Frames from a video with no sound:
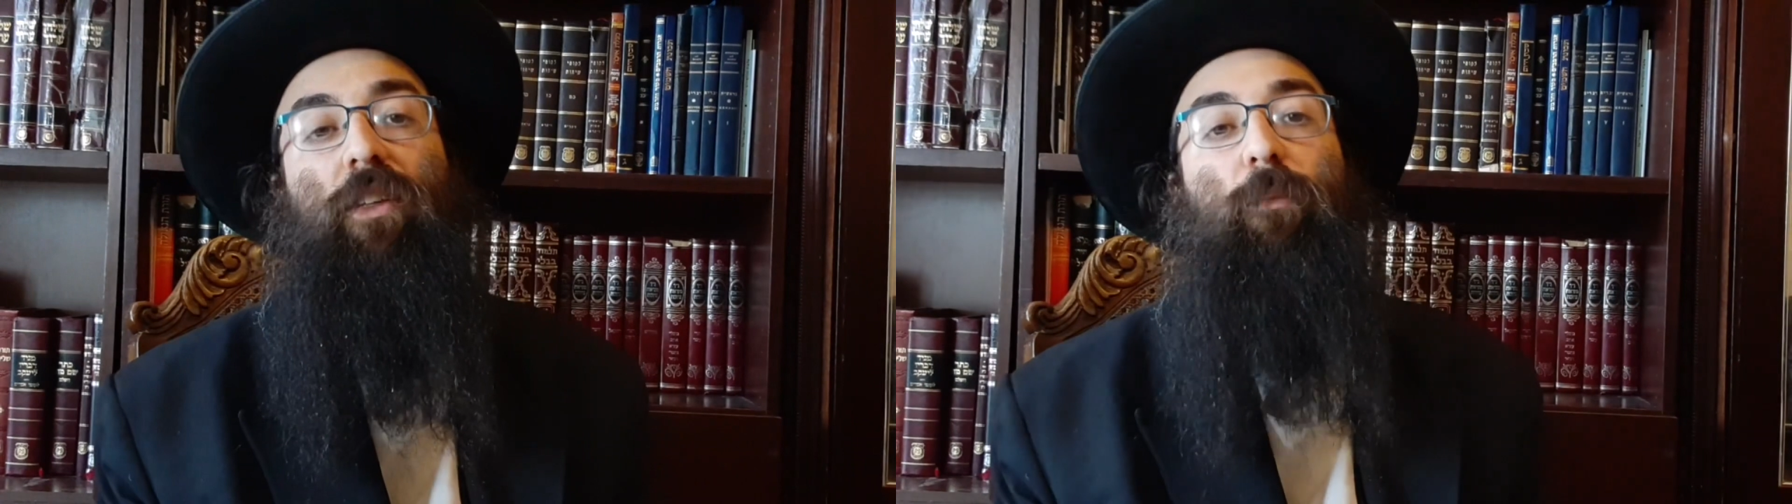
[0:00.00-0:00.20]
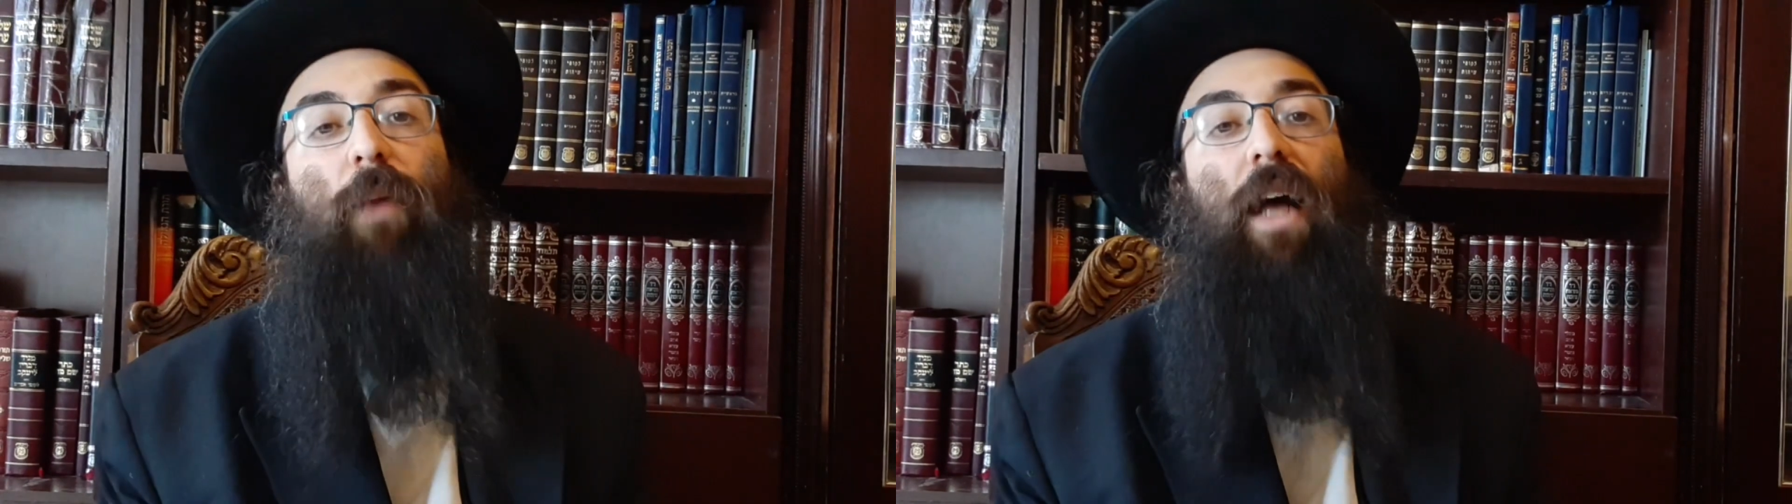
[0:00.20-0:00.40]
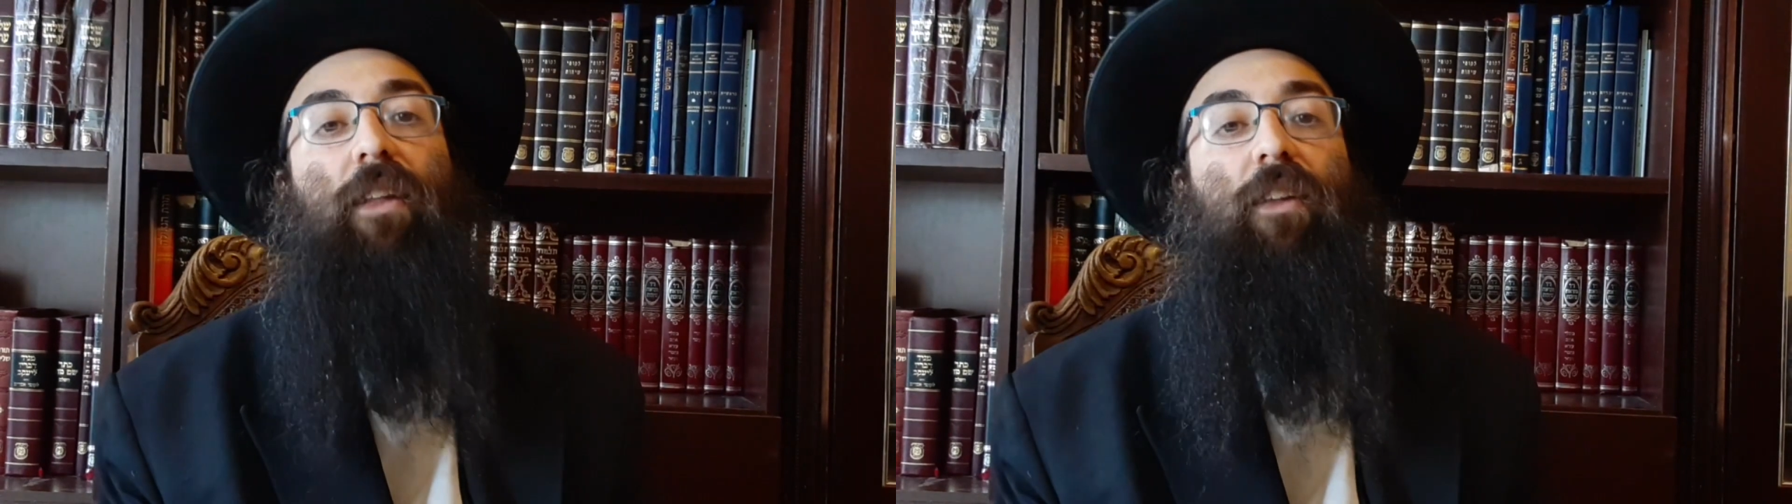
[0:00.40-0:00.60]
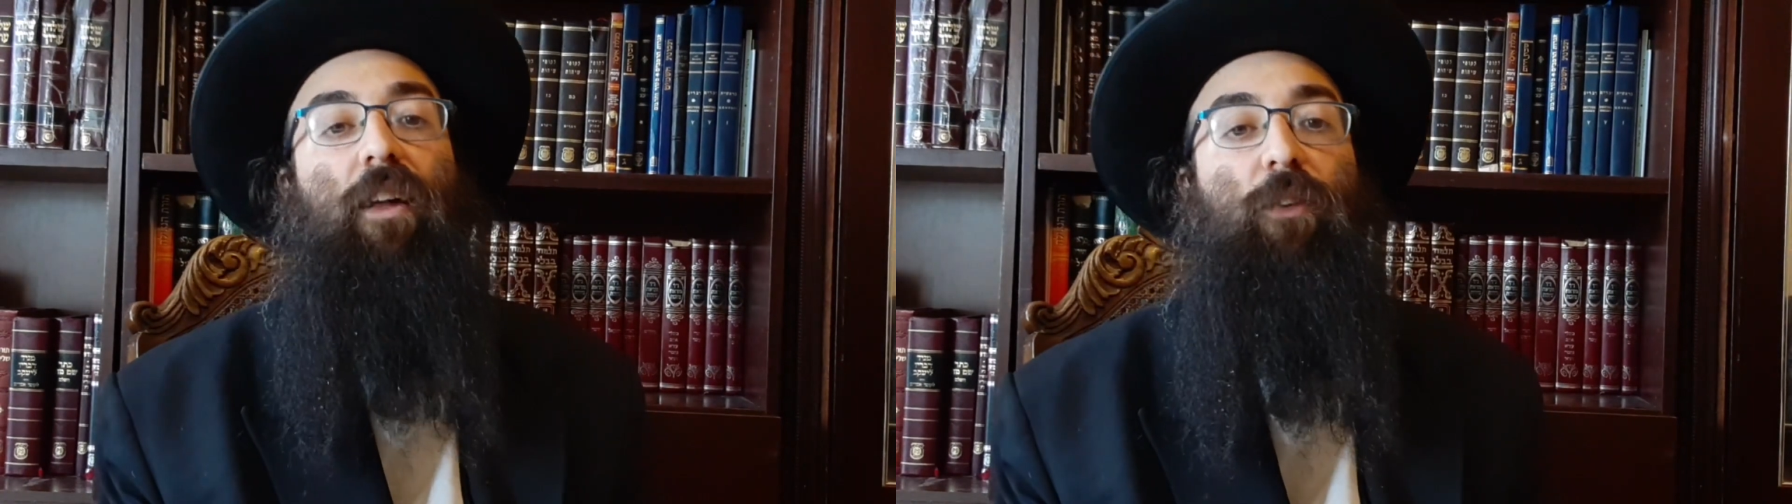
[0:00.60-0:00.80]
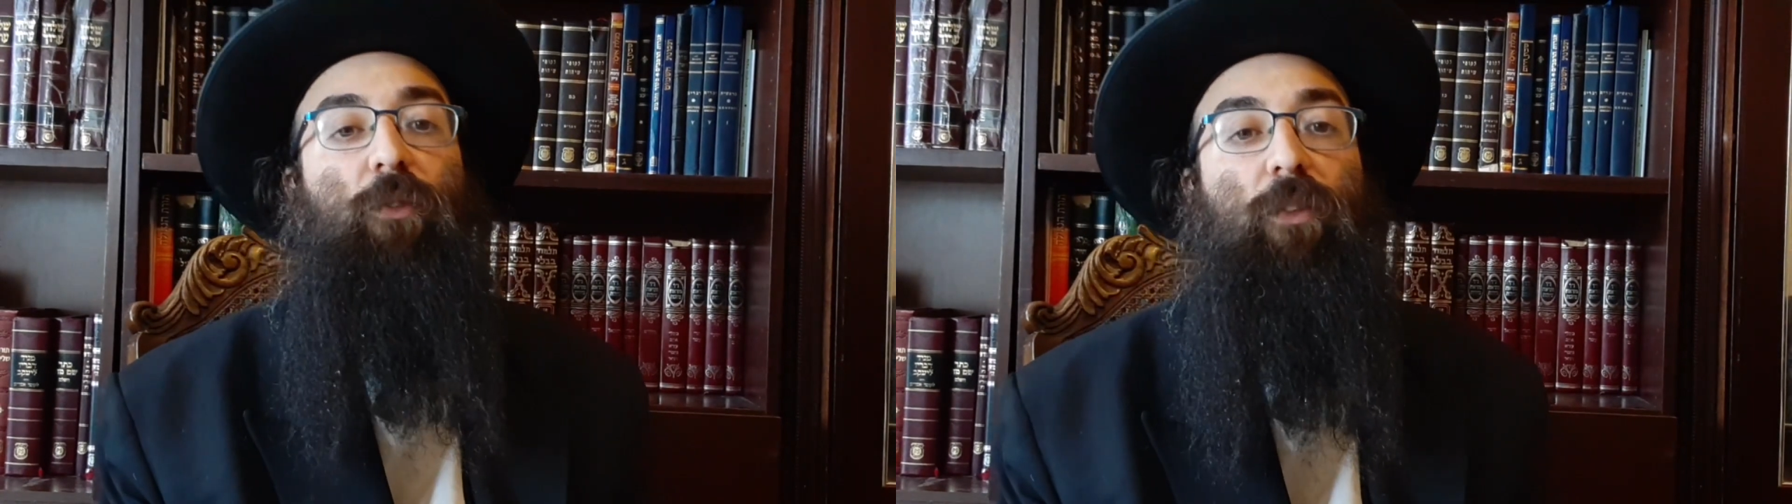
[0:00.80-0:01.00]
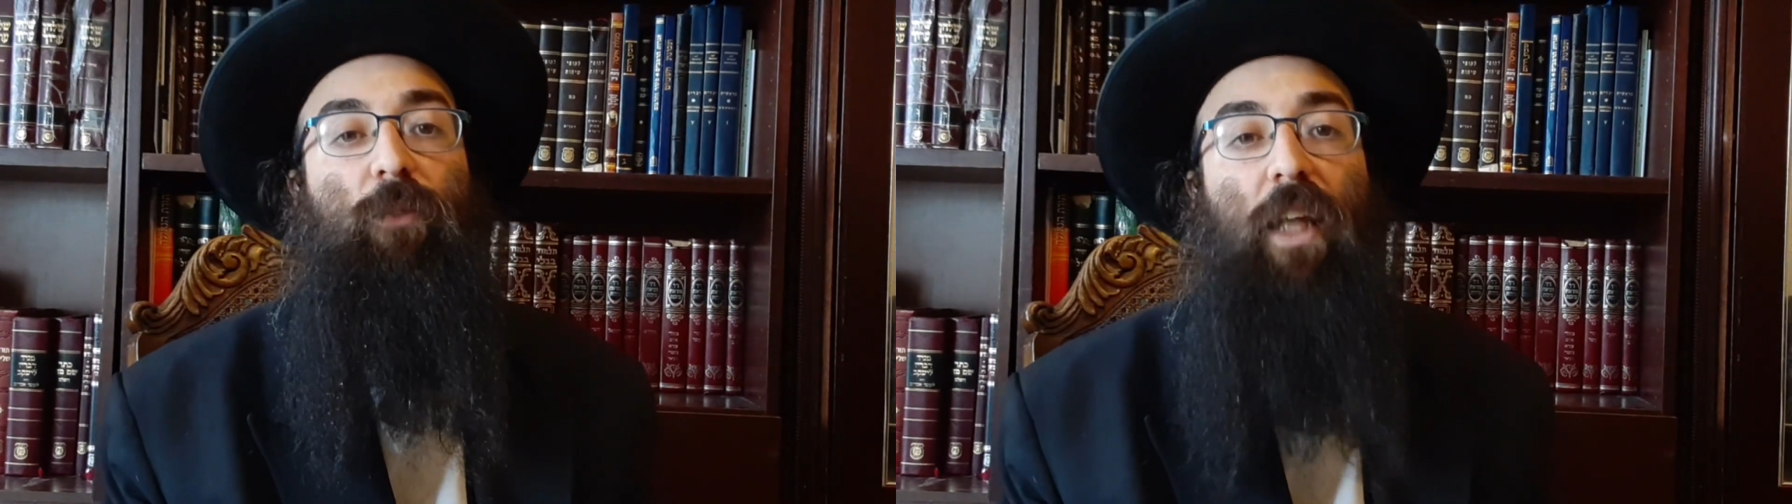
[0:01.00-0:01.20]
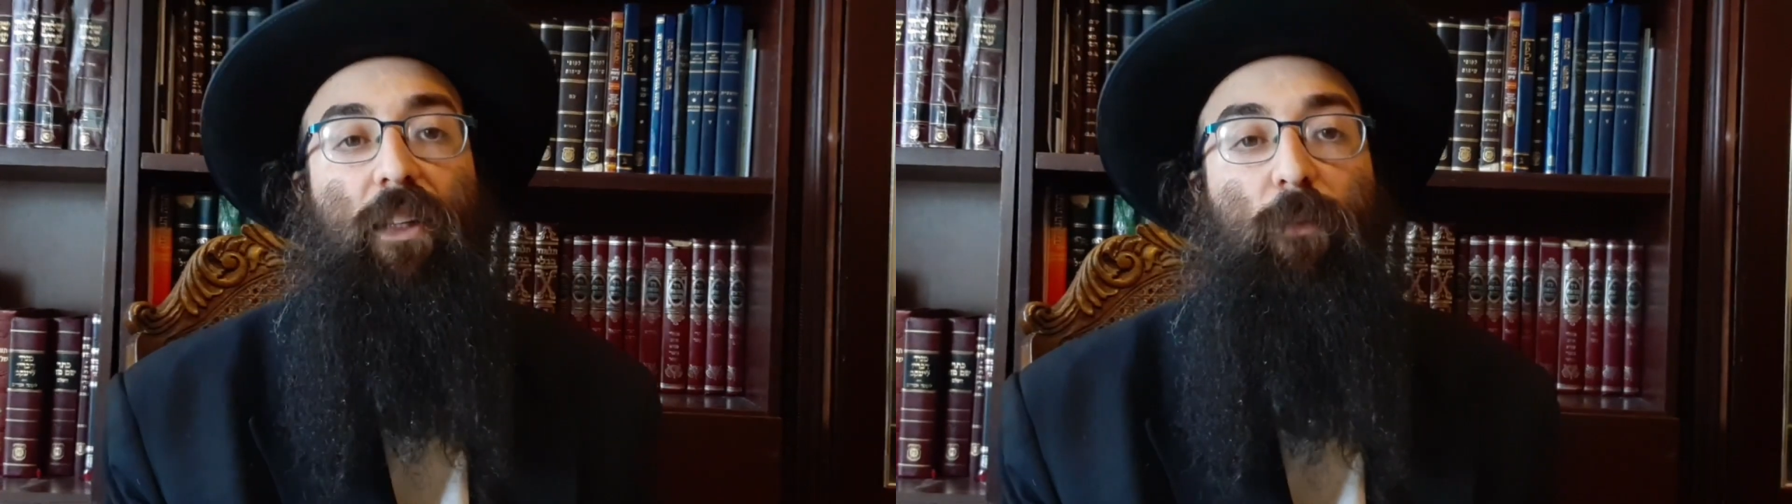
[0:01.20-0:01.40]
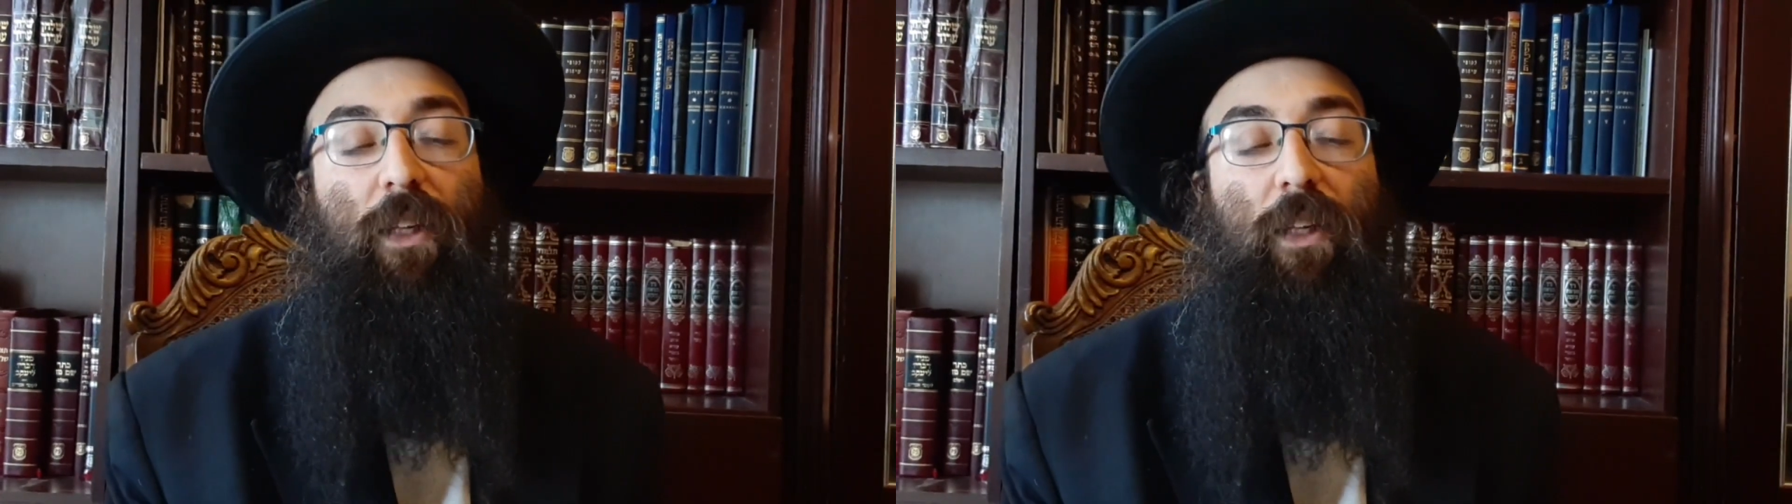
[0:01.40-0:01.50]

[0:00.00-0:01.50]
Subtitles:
the bad luck when the day the